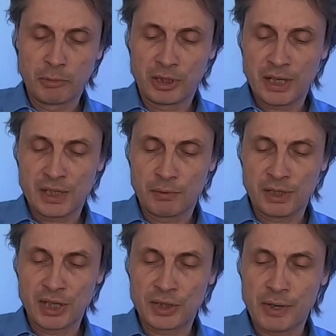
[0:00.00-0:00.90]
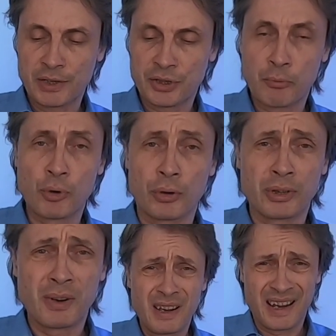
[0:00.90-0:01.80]
be test with this Trangia
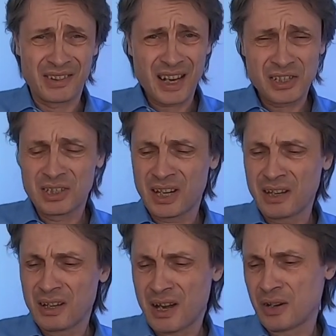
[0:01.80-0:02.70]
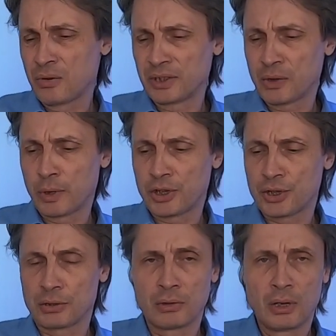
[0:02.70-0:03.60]
burner. And the other day I got a
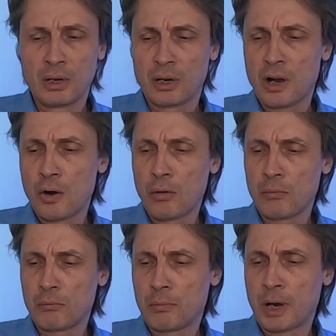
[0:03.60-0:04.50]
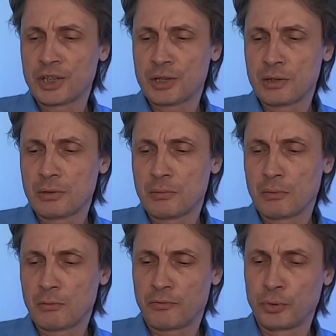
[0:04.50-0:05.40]
question, how much
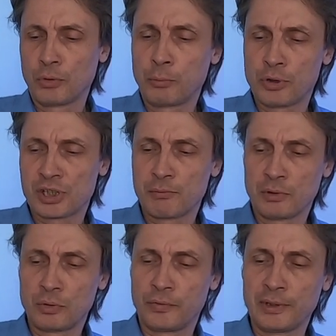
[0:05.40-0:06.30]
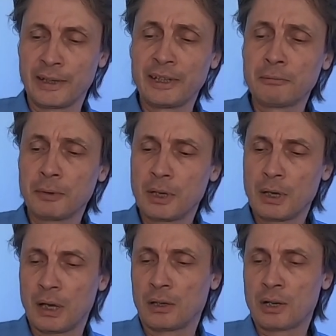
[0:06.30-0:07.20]
fuel possible to fill in
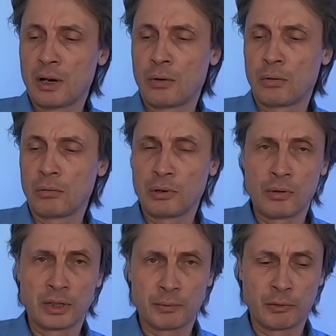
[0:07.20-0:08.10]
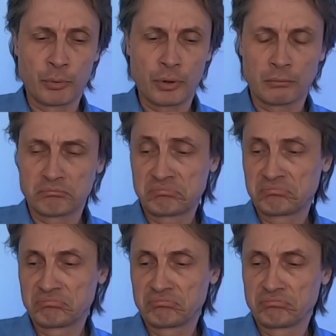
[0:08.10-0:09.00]
and how long it will burn.
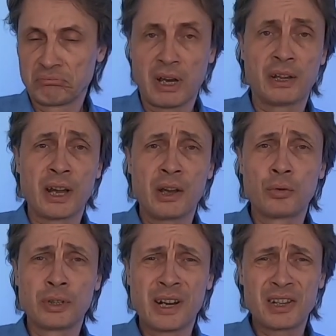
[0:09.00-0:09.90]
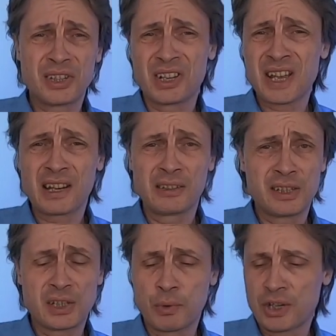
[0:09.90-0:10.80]
And I couldn't answer exactly
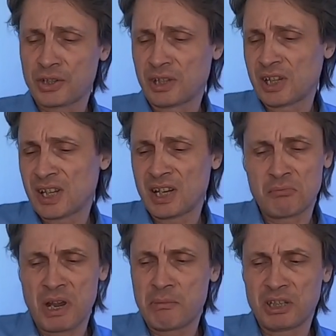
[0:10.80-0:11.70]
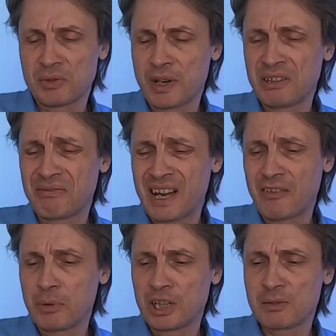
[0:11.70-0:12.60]
this question. I say maybe it's
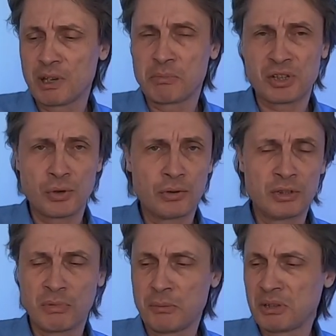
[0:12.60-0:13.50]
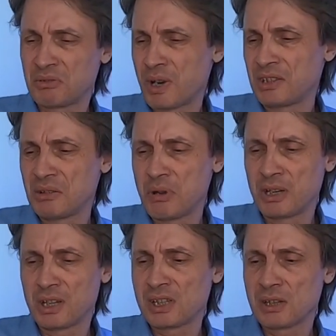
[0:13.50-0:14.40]
25 minutes, maybe 30, maybe 20
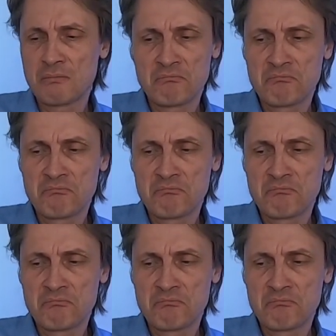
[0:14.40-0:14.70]
minutes.